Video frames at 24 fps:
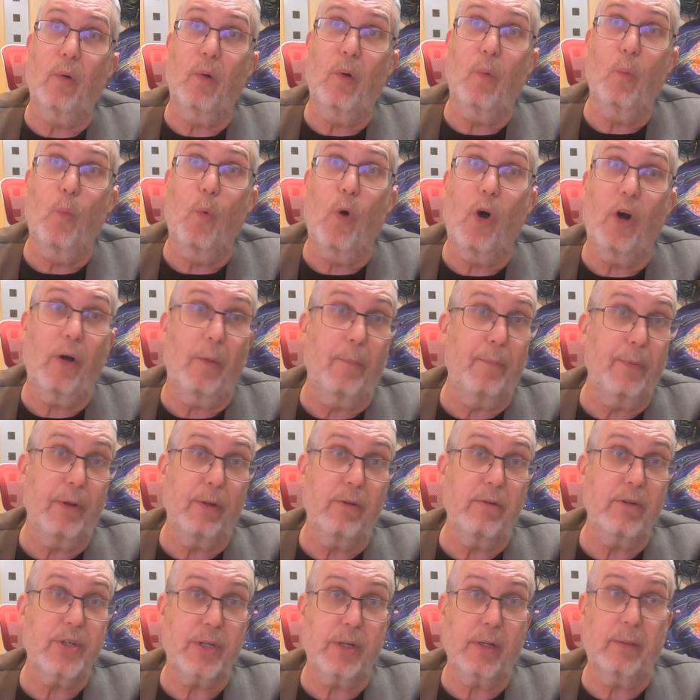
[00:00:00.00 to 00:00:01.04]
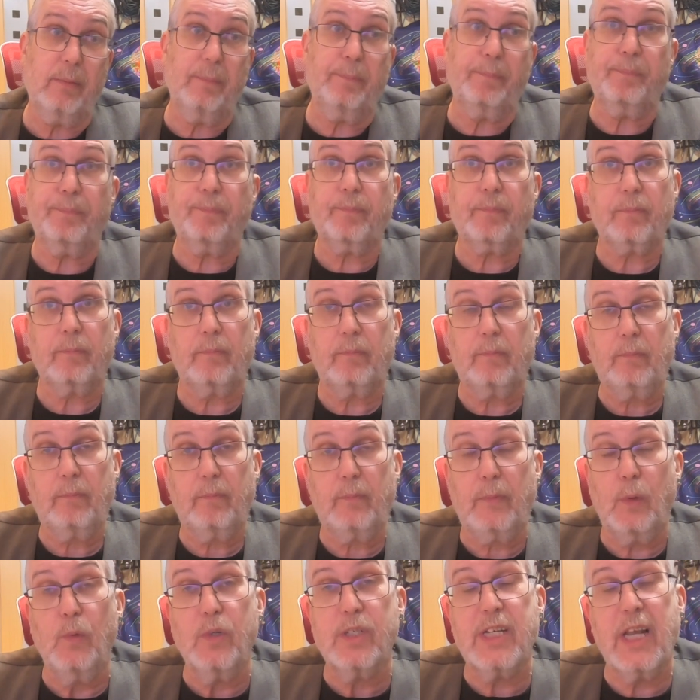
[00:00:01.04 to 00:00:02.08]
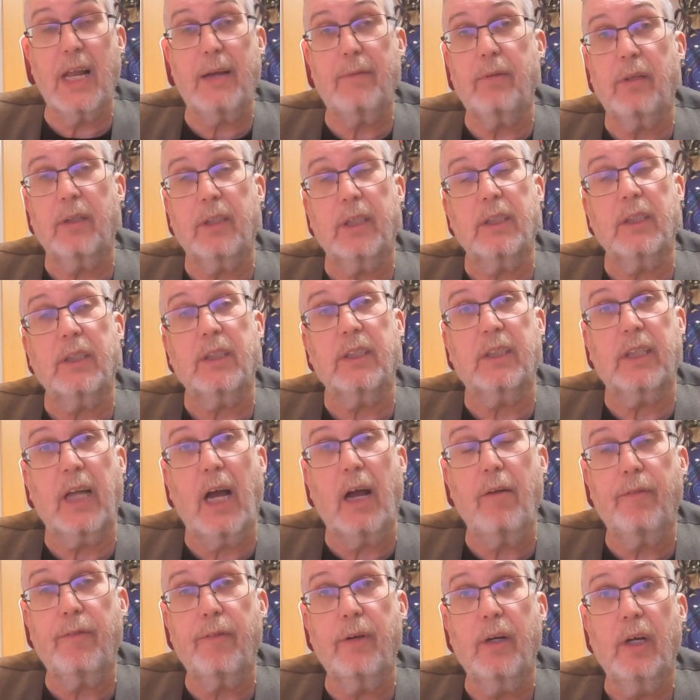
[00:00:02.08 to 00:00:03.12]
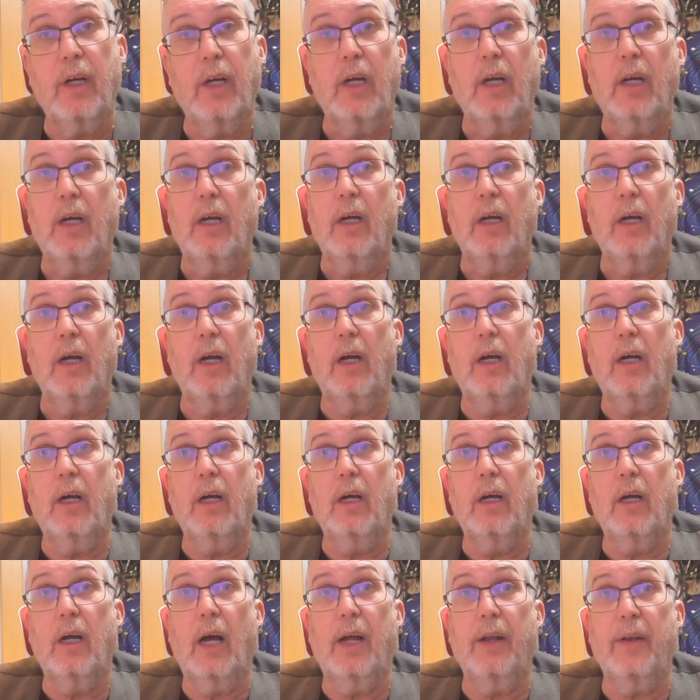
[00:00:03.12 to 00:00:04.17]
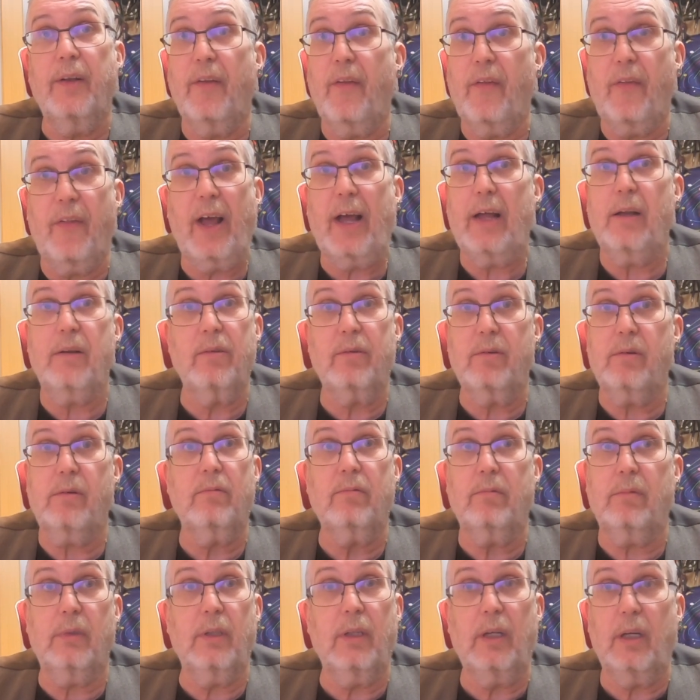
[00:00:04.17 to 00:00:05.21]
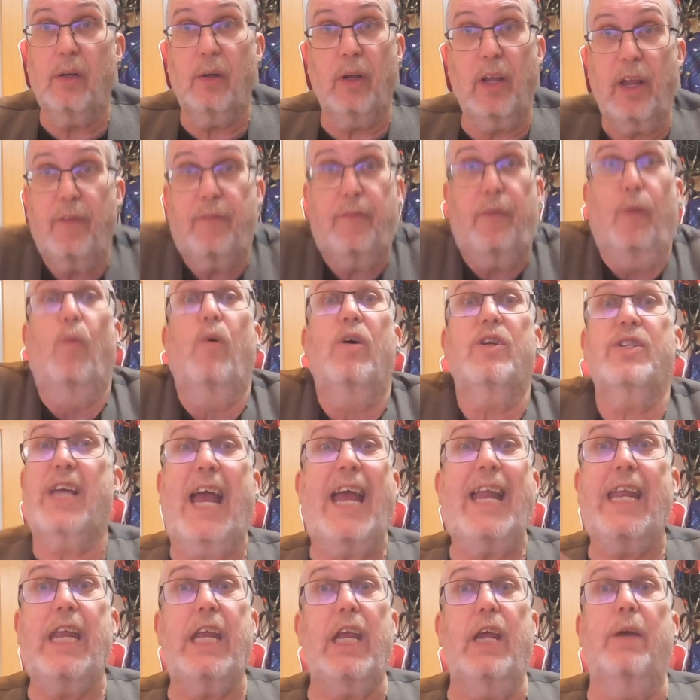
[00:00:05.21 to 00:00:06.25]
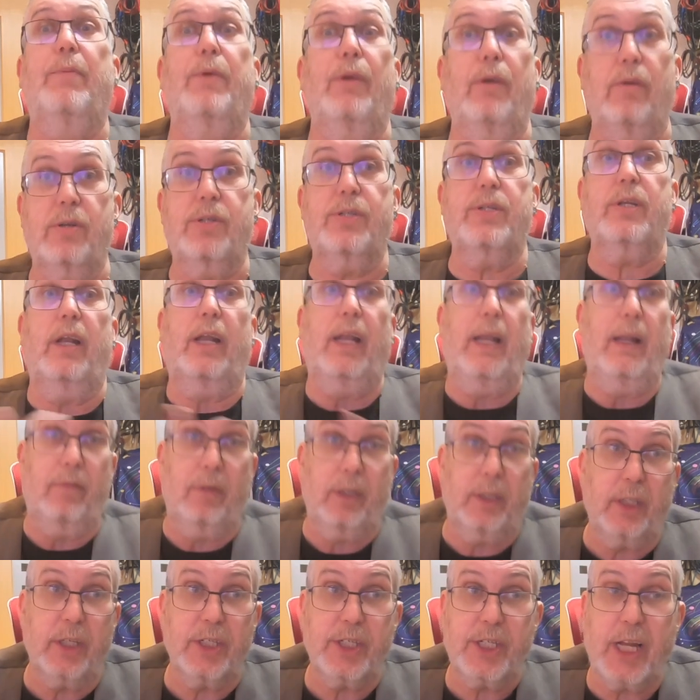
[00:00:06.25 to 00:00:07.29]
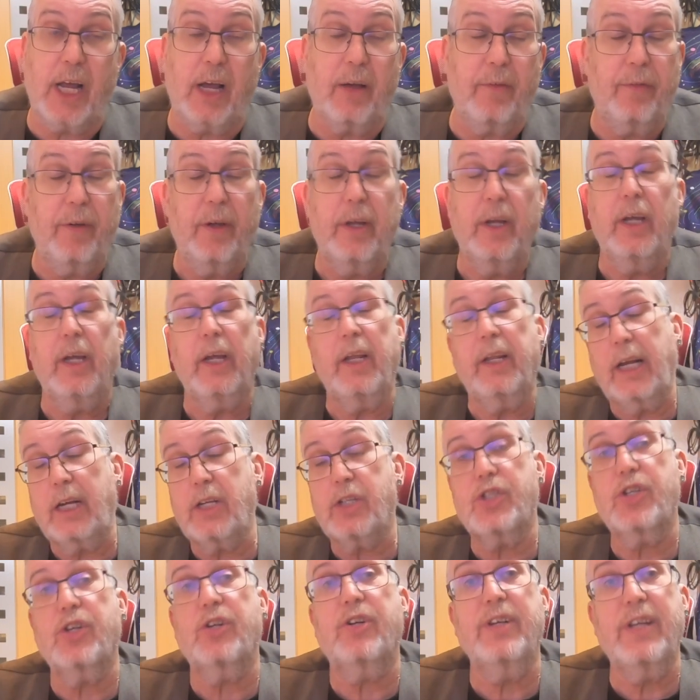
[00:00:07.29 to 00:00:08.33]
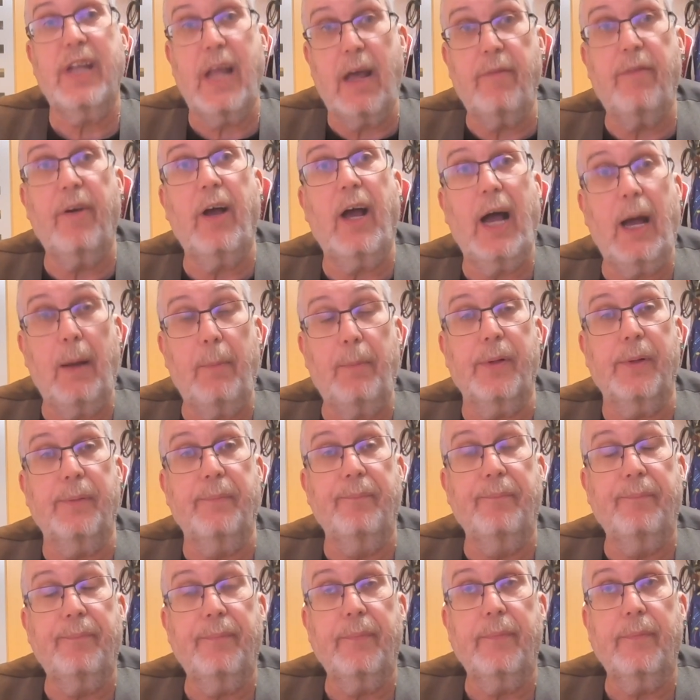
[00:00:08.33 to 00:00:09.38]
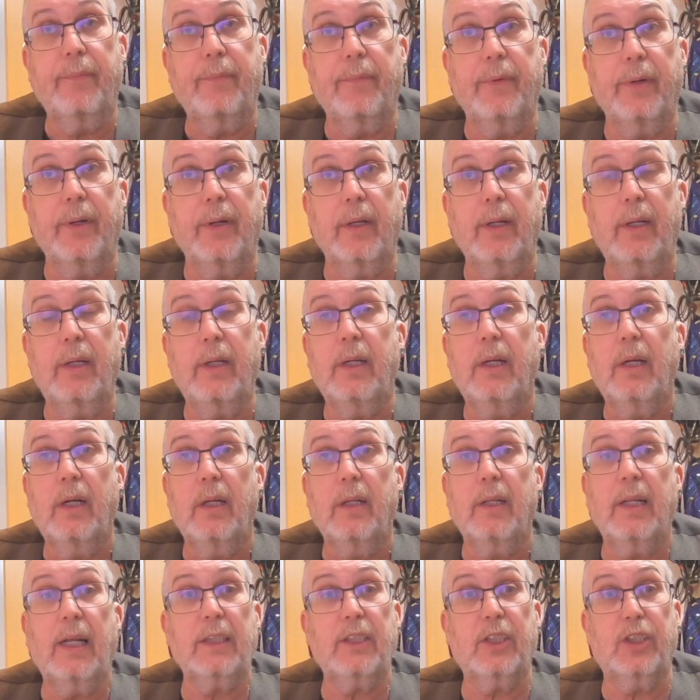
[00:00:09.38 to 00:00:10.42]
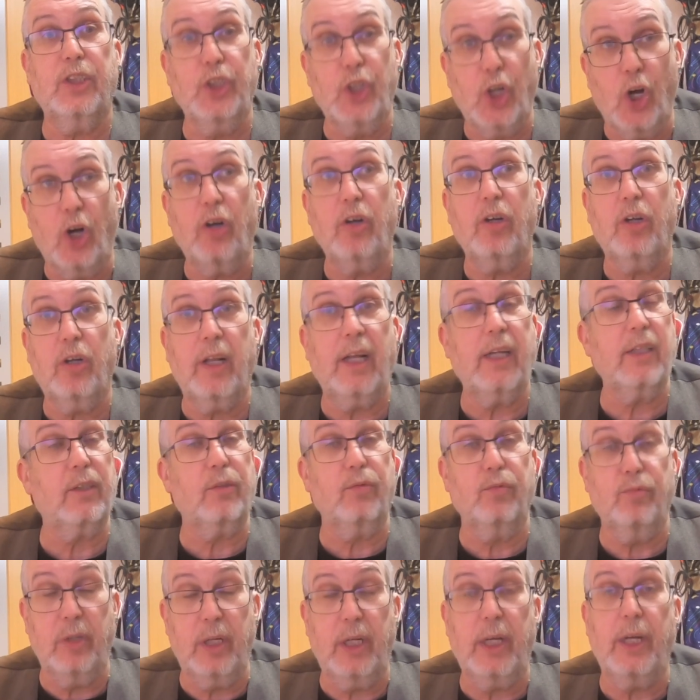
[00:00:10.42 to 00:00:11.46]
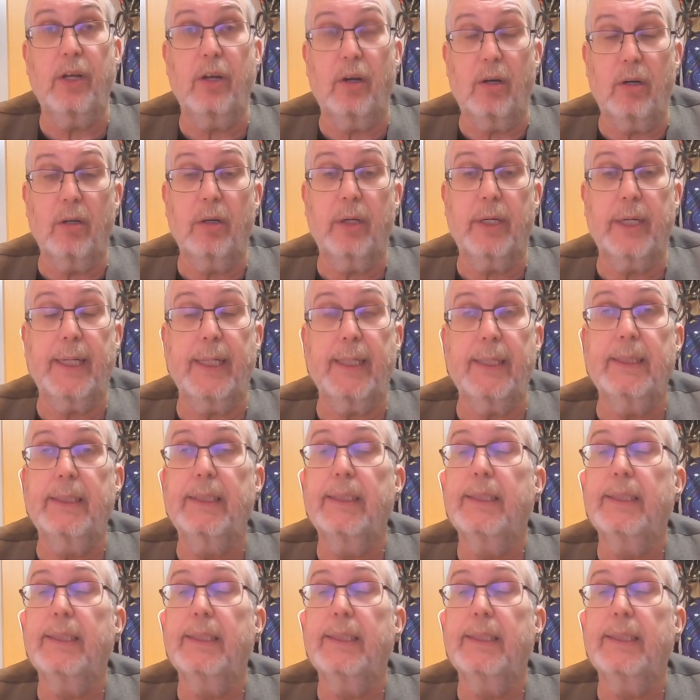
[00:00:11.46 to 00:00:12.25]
what abuse was levelled at the staff, and that if there was any abuse levelled at the staff, that should never happen. Really, that's really not okay.